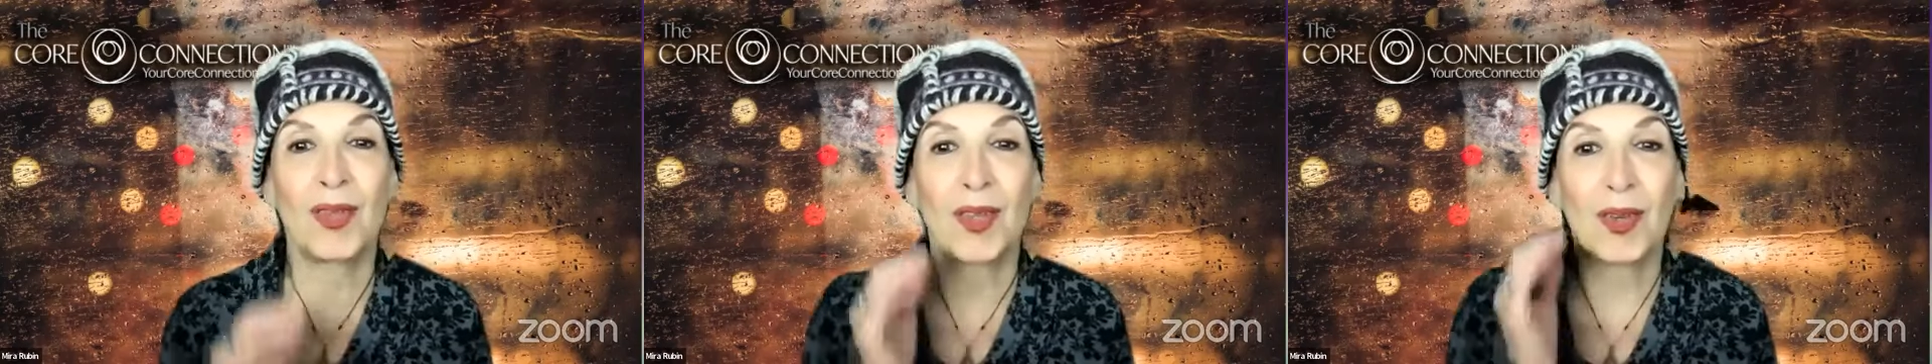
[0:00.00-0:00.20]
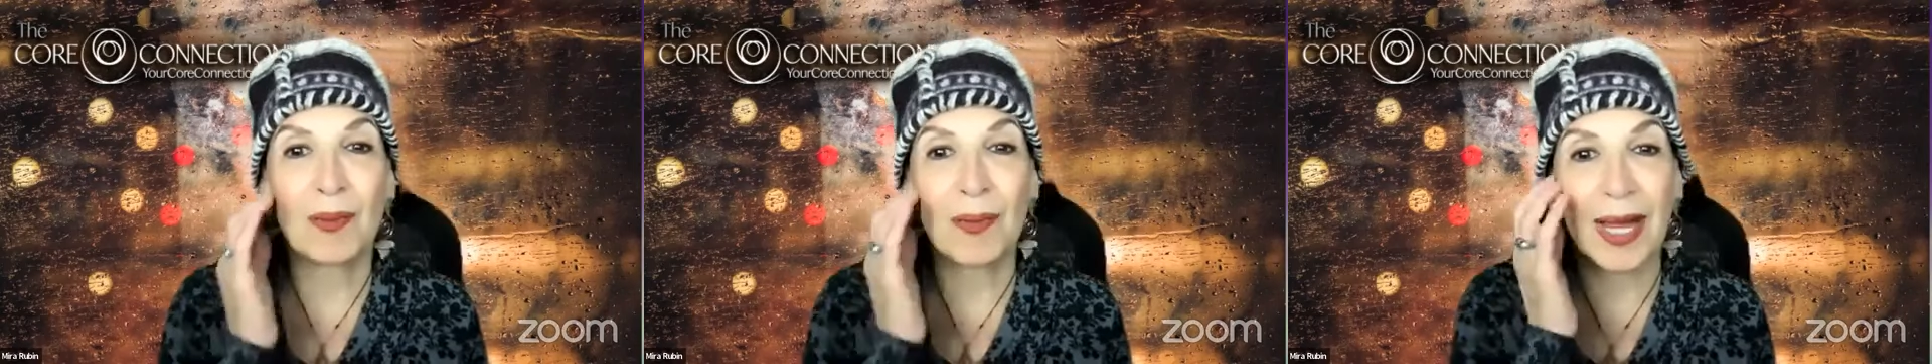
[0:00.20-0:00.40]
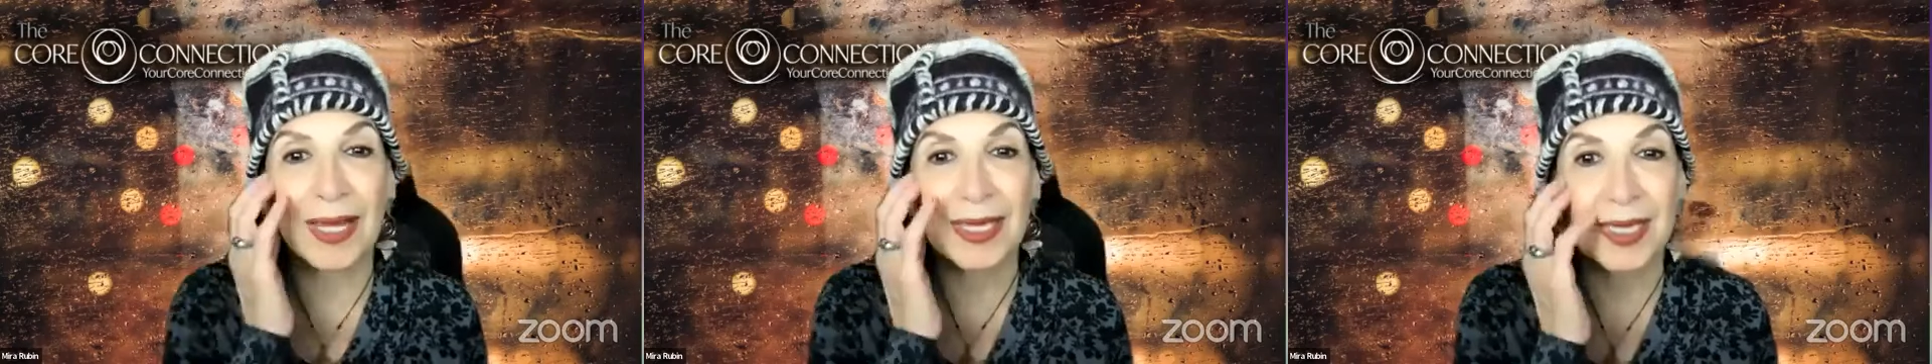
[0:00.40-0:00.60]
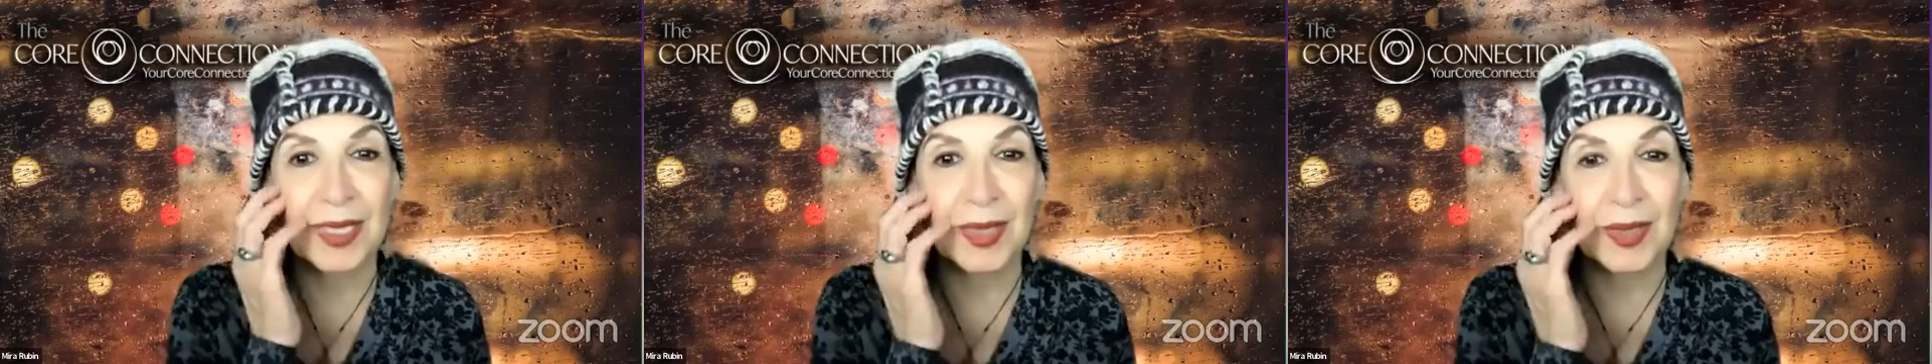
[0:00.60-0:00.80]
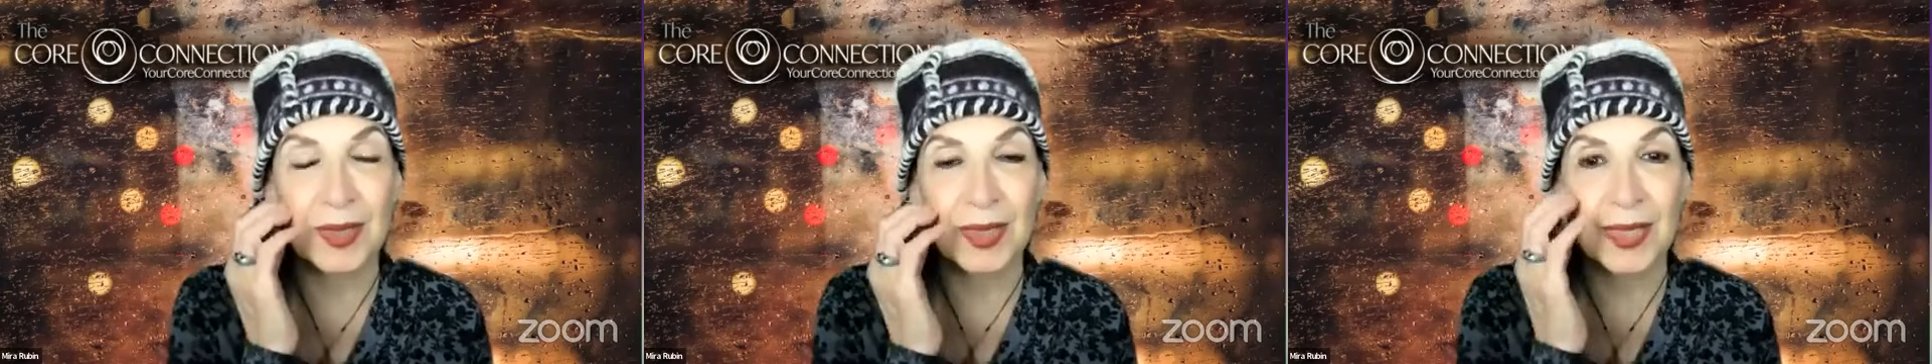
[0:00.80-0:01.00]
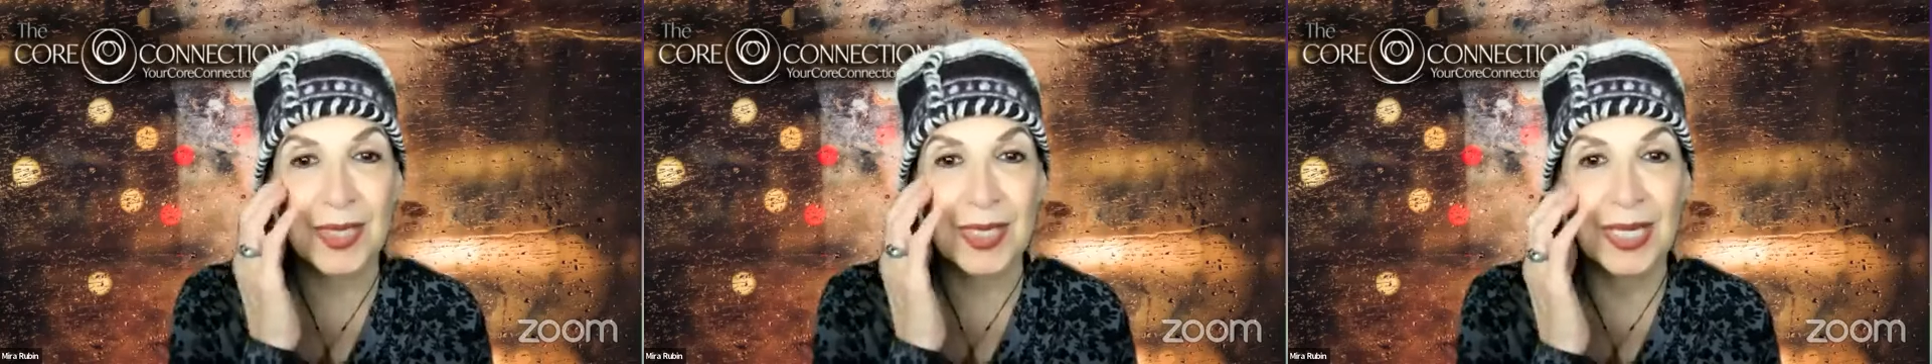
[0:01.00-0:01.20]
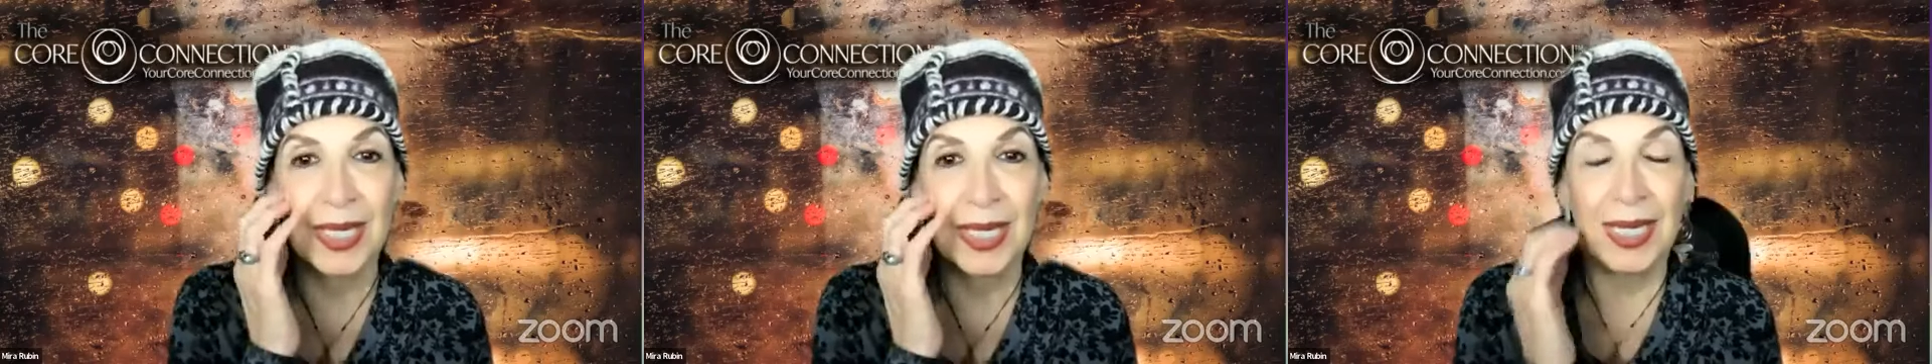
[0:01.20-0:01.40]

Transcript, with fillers: your molecules,